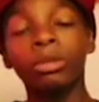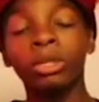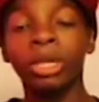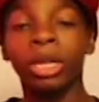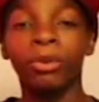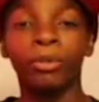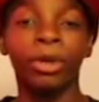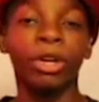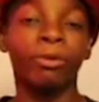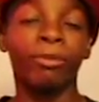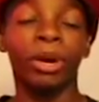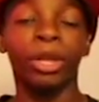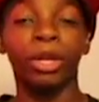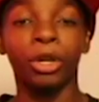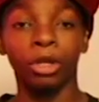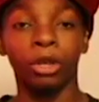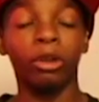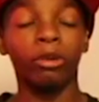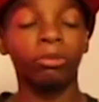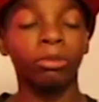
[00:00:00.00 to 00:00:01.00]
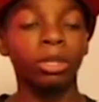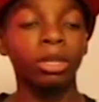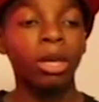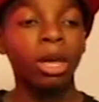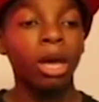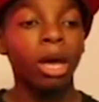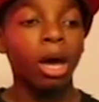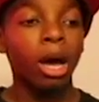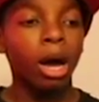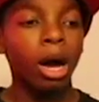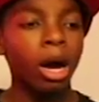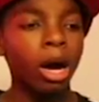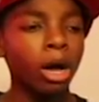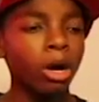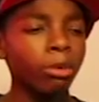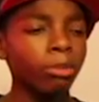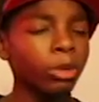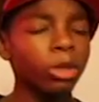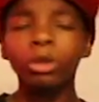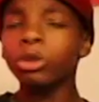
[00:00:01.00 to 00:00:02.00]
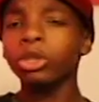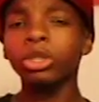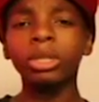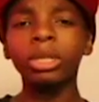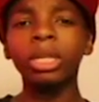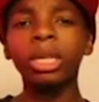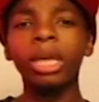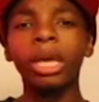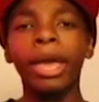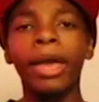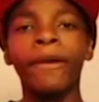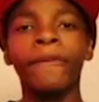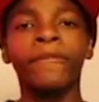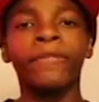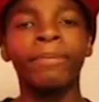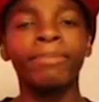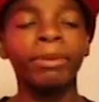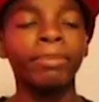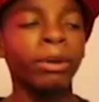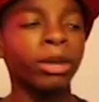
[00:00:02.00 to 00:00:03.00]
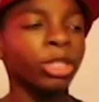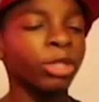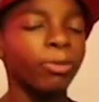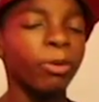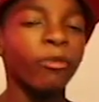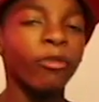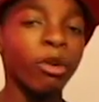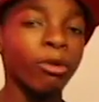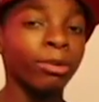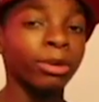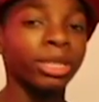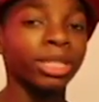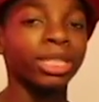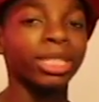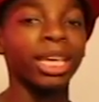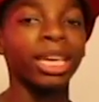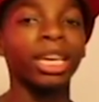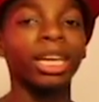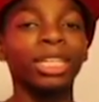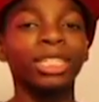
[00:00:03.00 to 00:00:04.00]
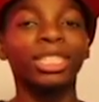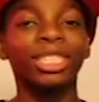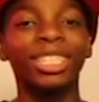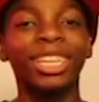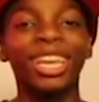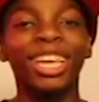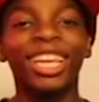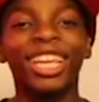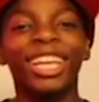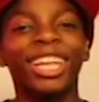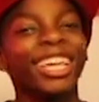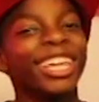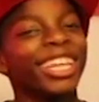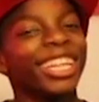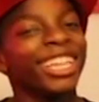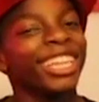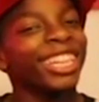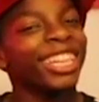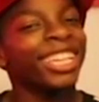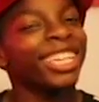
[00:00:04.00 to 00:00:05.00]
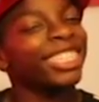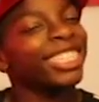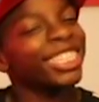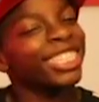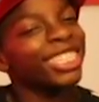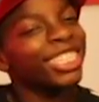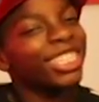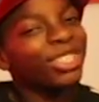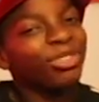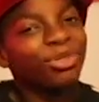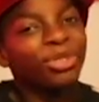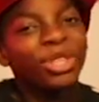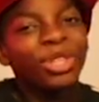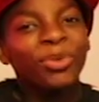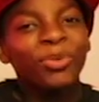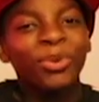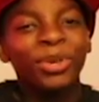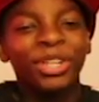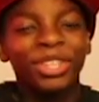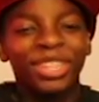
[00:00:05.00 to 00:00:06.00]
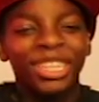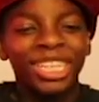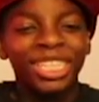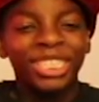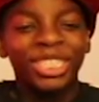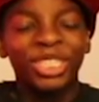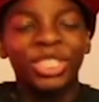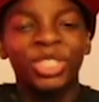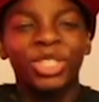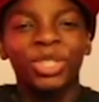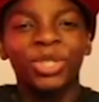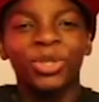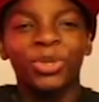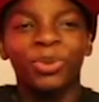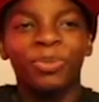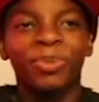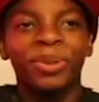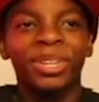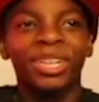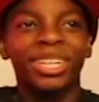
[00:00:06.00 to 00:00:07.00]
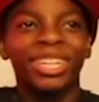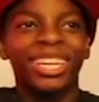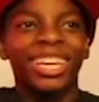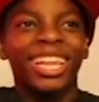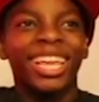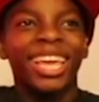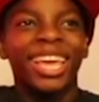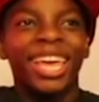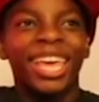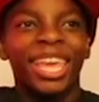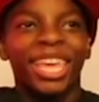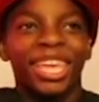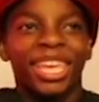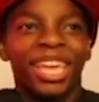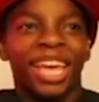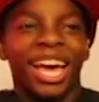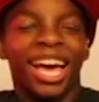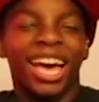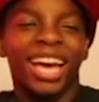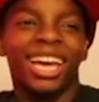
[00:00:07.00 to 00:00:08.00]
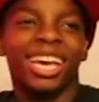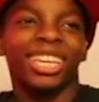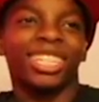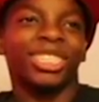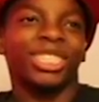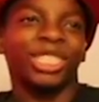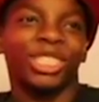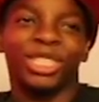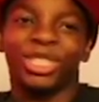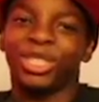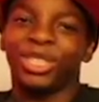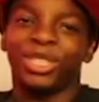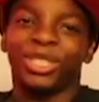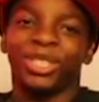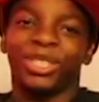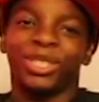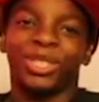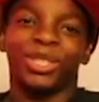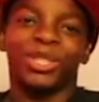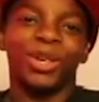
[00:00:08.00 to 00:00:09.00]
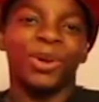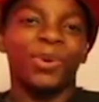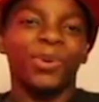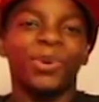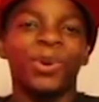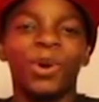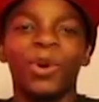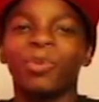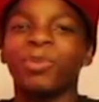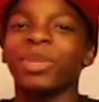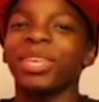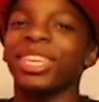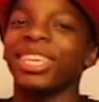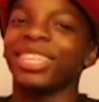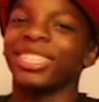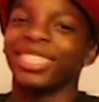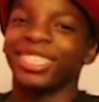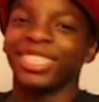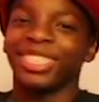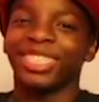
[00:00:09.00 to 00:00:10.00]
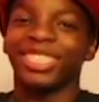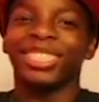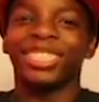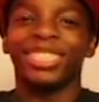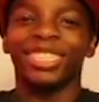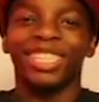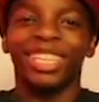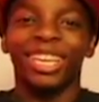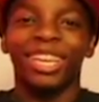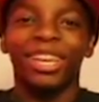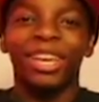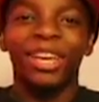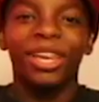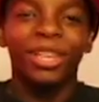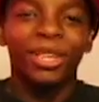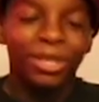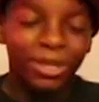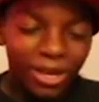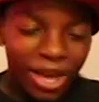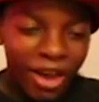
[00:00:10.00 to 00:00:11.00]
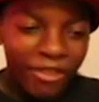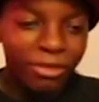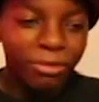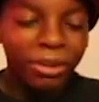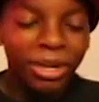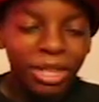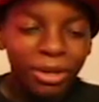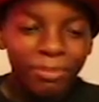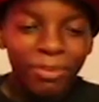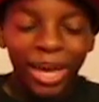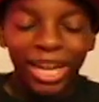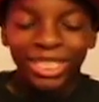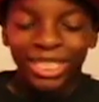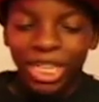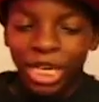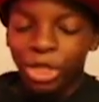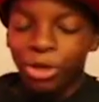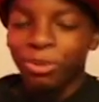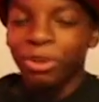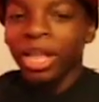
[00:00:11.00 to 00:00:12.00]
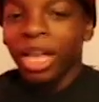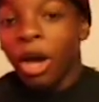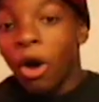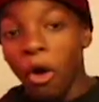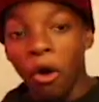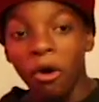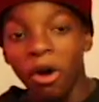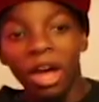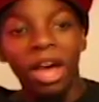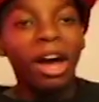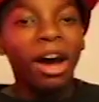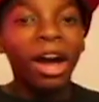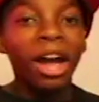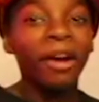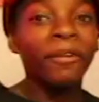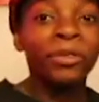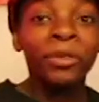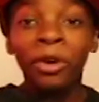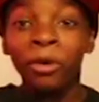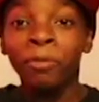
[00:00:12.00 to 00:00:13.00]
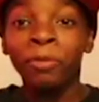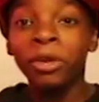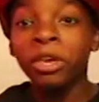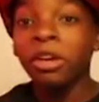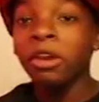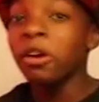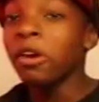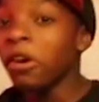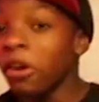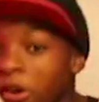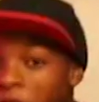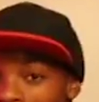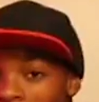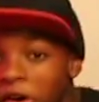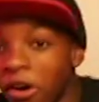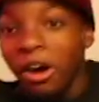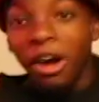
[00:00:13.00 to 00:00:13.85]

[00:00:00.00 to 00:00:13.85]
to get rid of my nerves? Usually if I'm about to perform on stage, this is a really weird thing to do, but I just don't go pee. Everybody backstage would be like, oh, I have to go pee, oh,